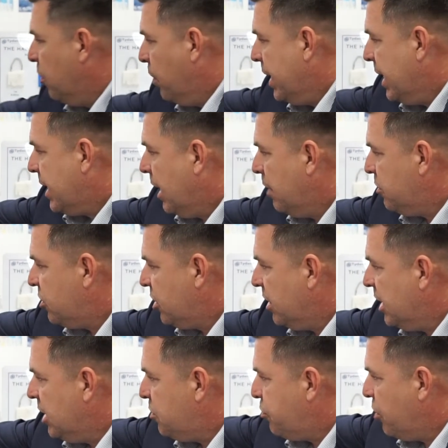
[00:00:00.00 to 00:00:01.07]
When it comes to
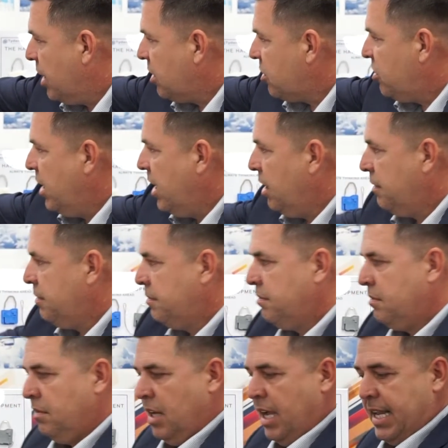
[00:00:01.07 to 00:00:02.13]
these products here,
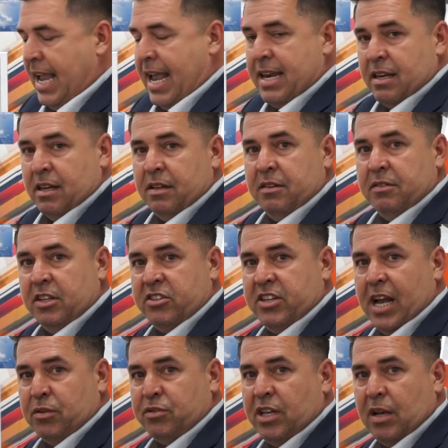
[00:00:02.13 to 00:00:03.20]
again, the
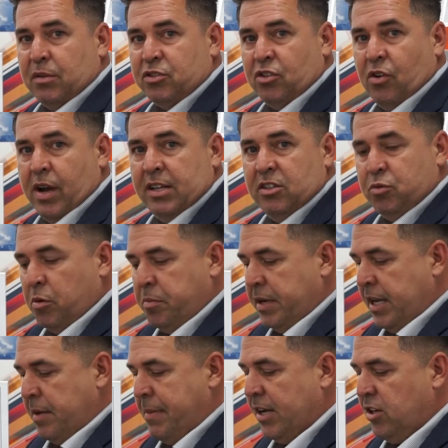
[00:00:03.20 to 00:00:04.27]
telltale signs will
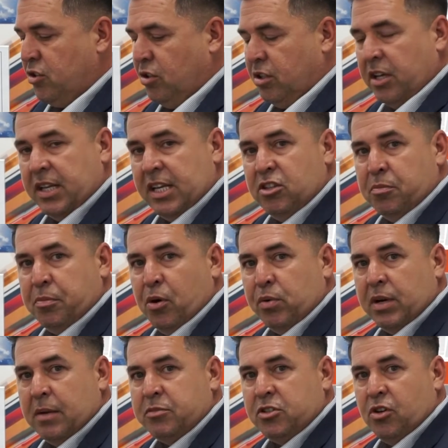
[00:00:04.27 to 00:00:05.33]
be make sure that these are pulled
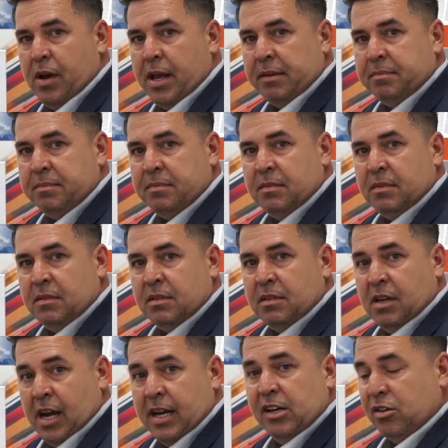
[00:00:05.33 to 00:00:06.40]
up tight.
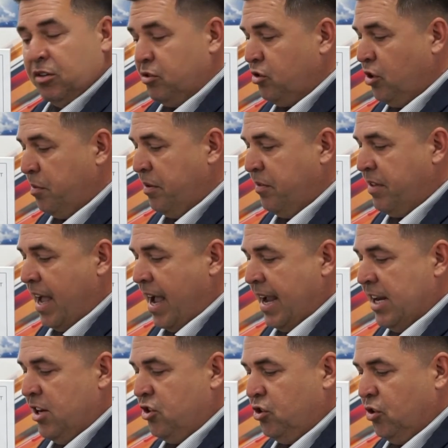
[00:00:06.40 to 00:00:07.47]
And then on top of
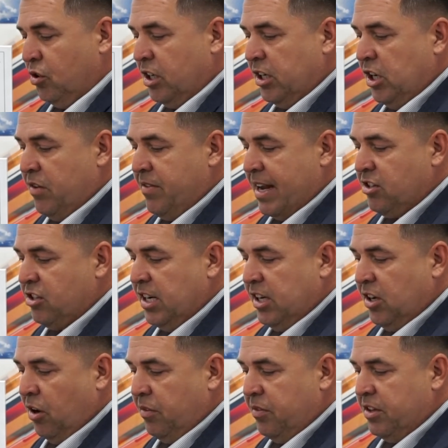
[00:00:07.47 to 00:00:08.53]
that, ensure that you've actually
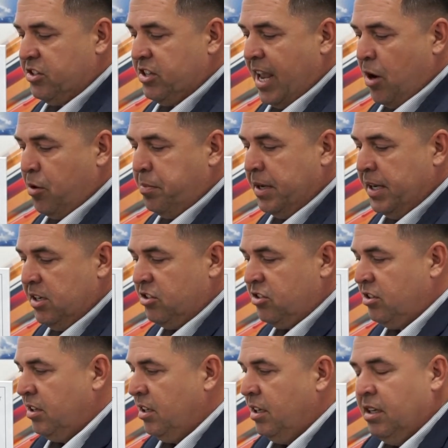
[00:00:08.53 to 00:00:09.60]
got the towel piece